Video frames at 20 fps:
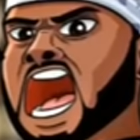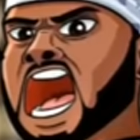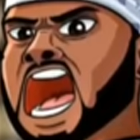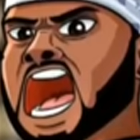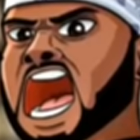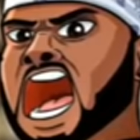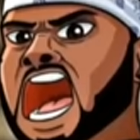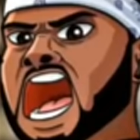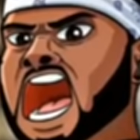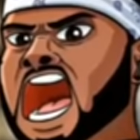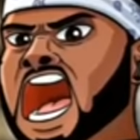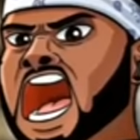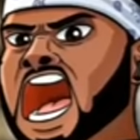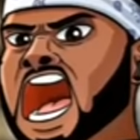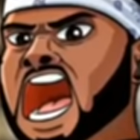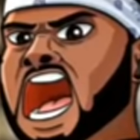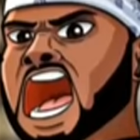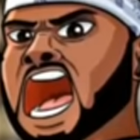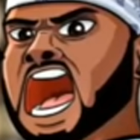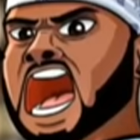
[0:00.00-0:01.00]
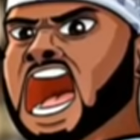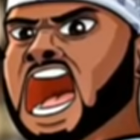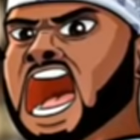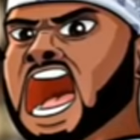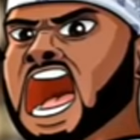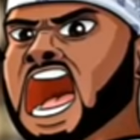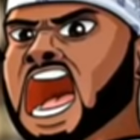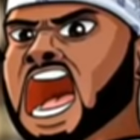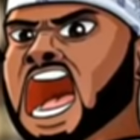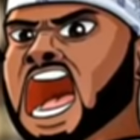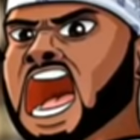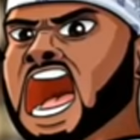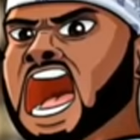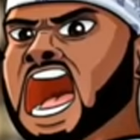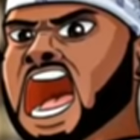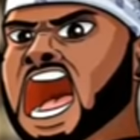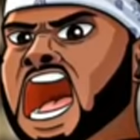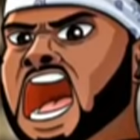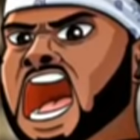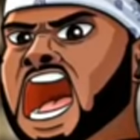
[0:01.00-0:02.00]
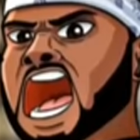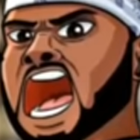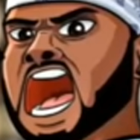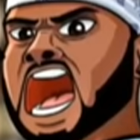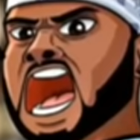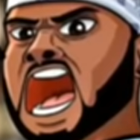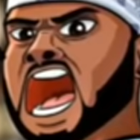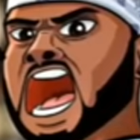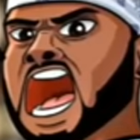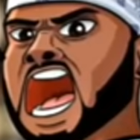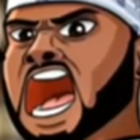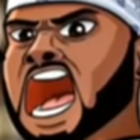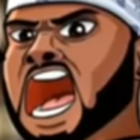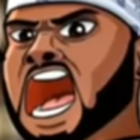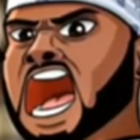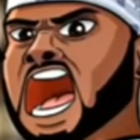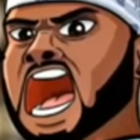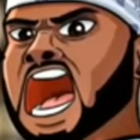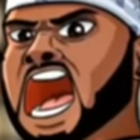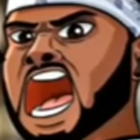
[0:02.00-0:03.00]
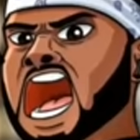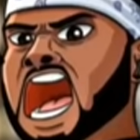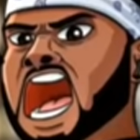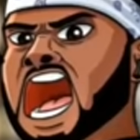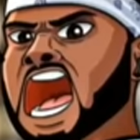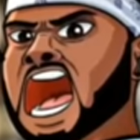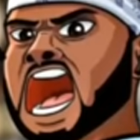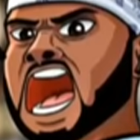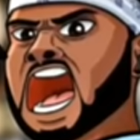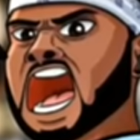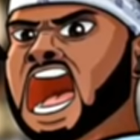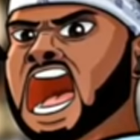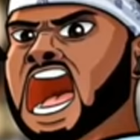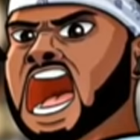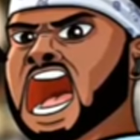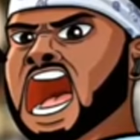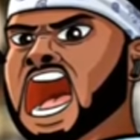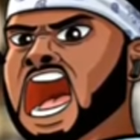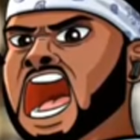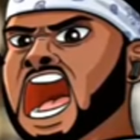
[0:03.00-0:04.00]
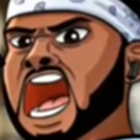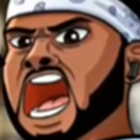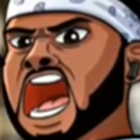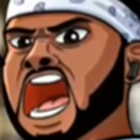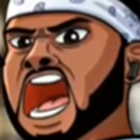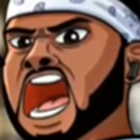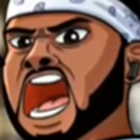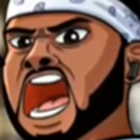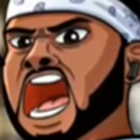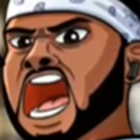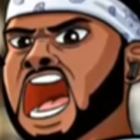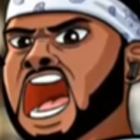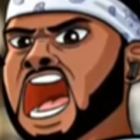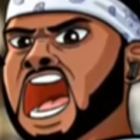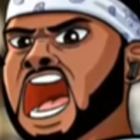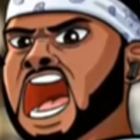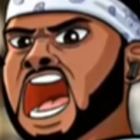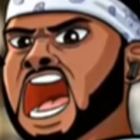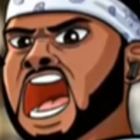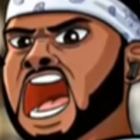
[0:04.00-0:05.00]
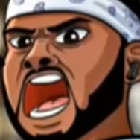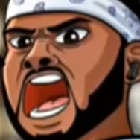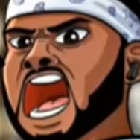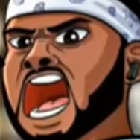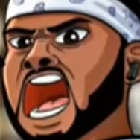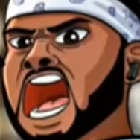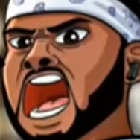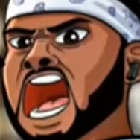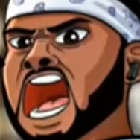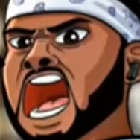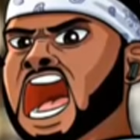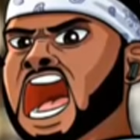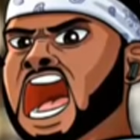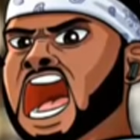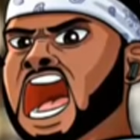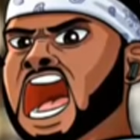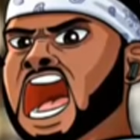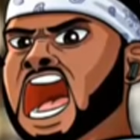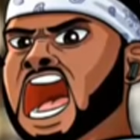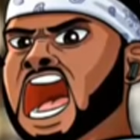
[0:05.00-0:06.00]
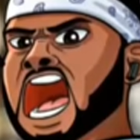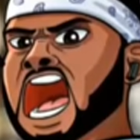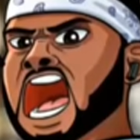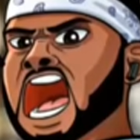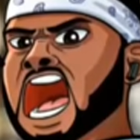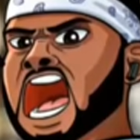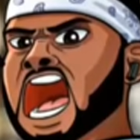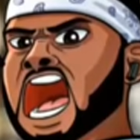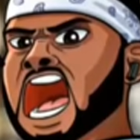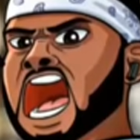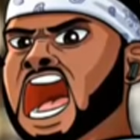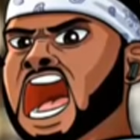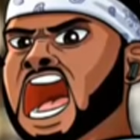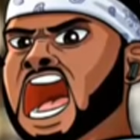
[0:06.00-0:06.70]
(silent)